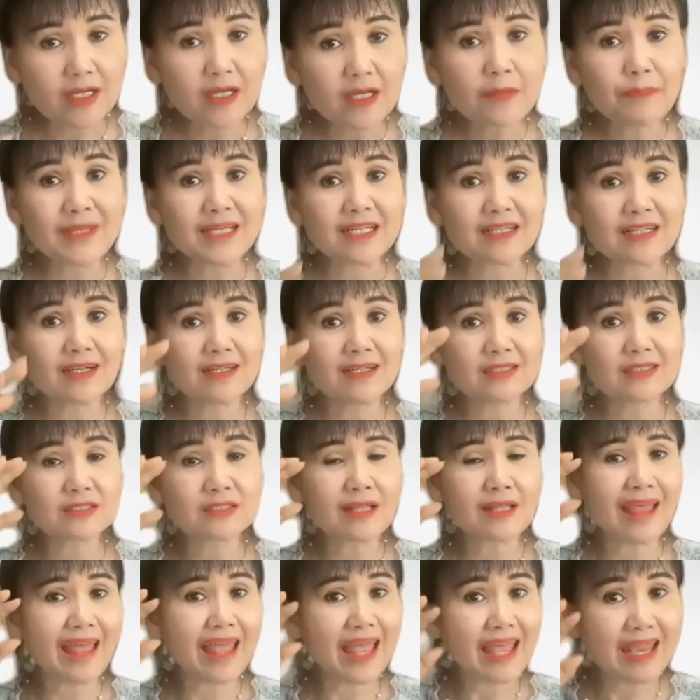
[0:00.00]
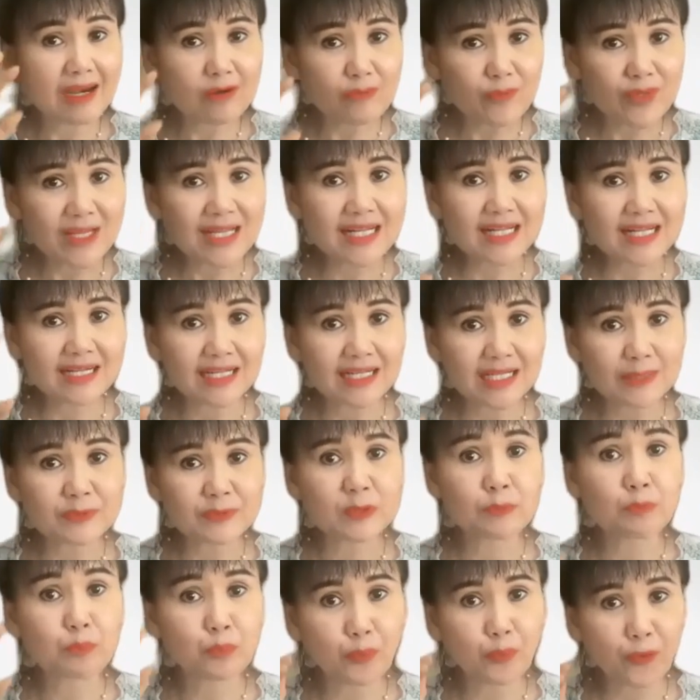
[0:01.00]
because every club's
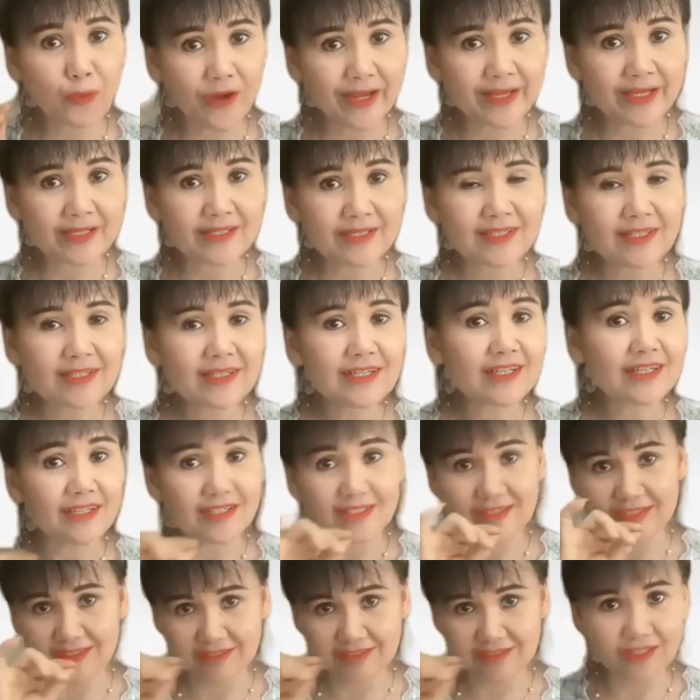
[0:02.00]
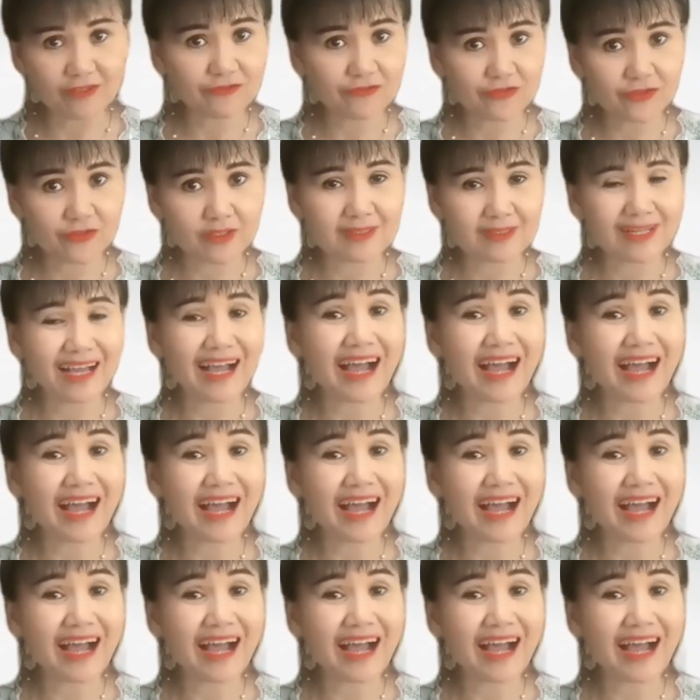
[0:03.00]
break is different.